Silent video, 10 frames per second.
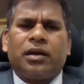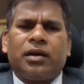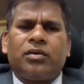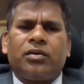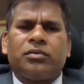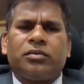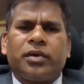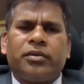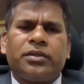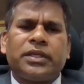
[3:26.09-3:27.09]
Now,
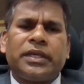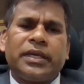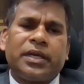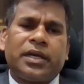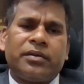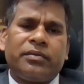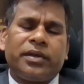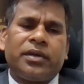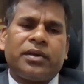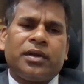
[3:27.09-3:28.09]
when we say
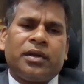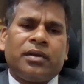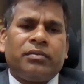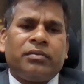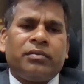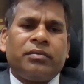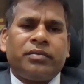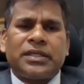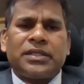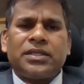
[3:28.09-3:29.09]
data-driven
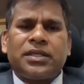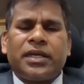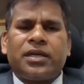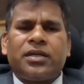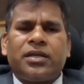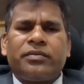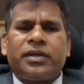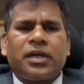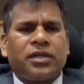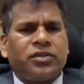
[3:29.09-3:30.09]
businesses,
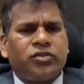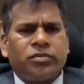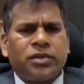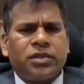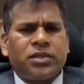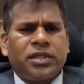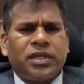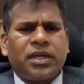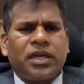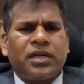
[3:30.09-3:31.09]
data-driven
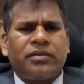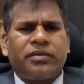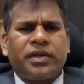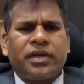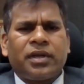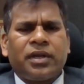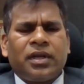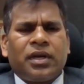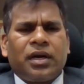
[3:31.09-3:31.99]
consumers, data-driven